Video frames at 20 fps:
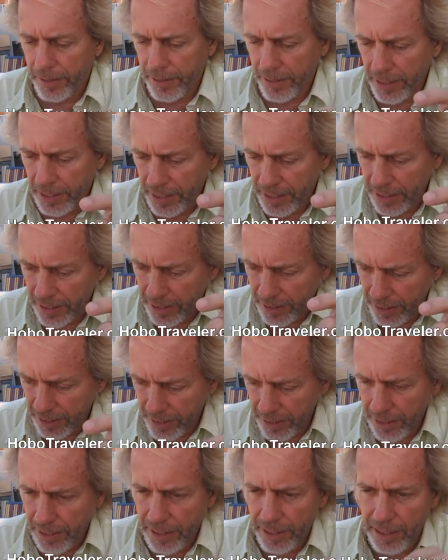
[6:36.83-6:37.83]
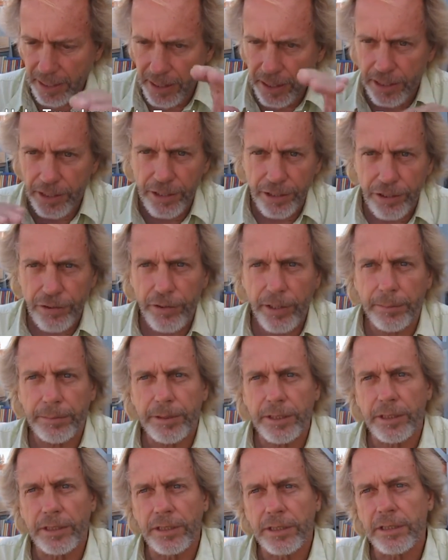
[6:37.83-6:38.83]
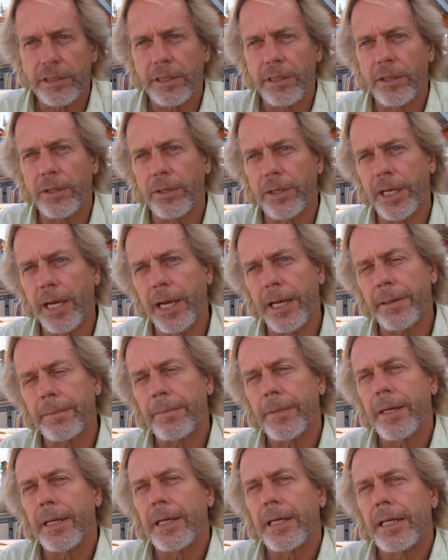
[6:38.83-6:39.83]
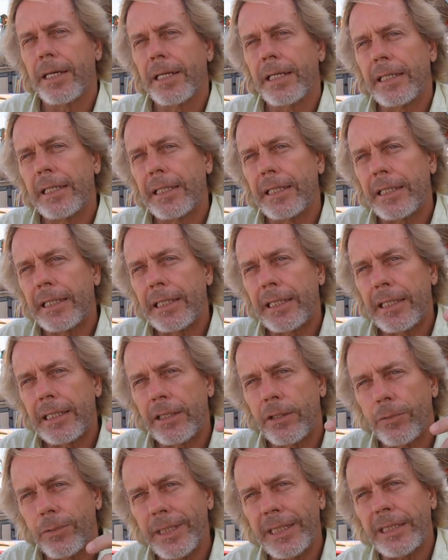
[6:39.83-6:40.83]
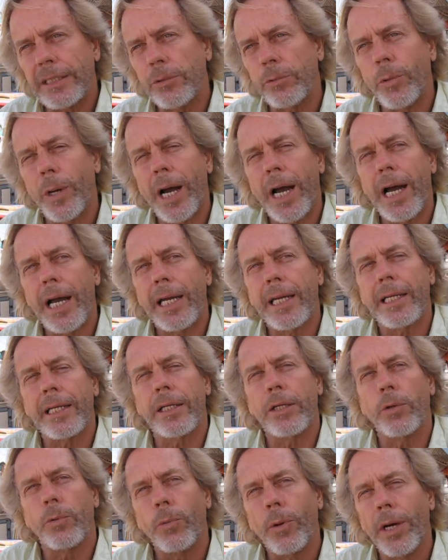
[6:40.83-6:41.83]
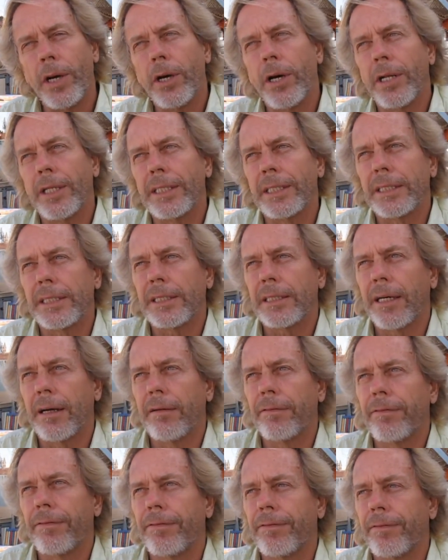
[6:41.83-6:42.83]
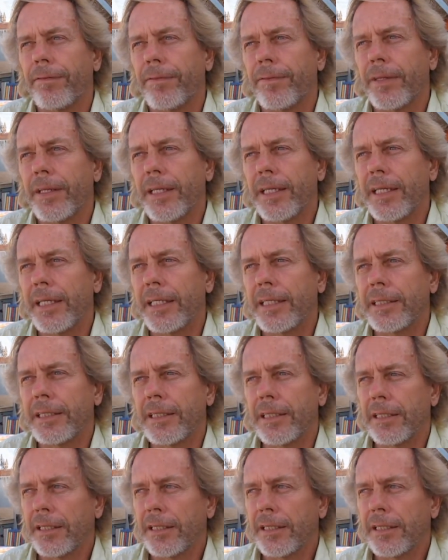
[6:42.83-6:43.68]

in the descriptions, okay. The reason why you want all this stuff is